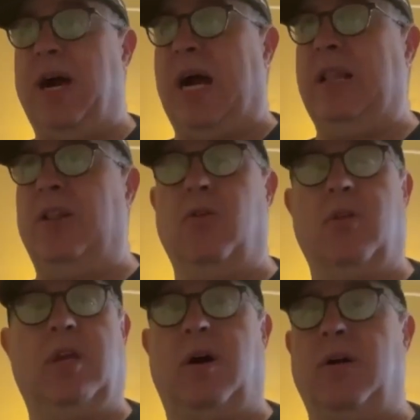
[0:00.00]
I
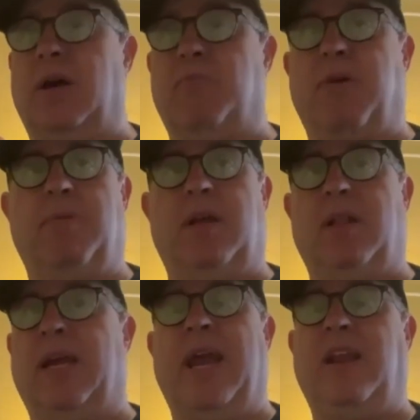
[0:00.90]
literally called probably
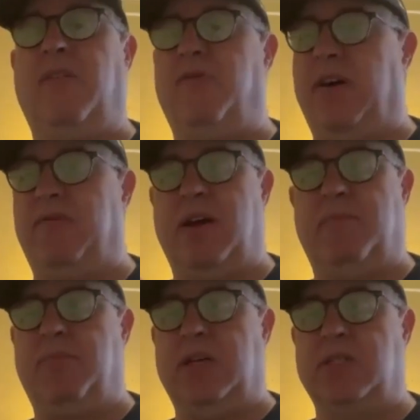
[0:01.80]
like 85
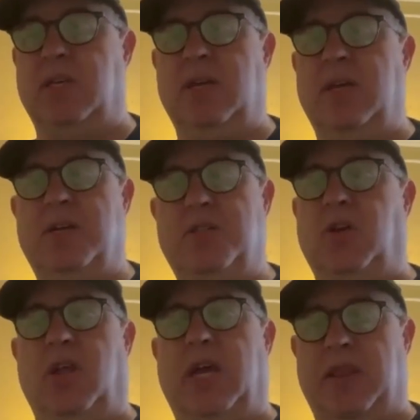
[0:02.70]
companies
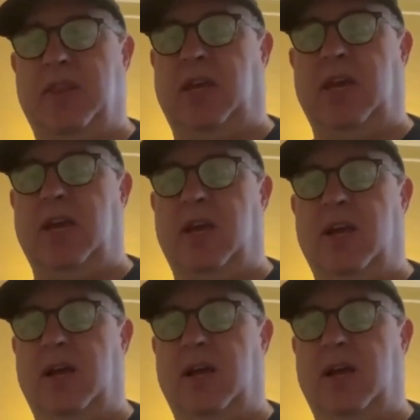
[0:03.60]
till I got the gig.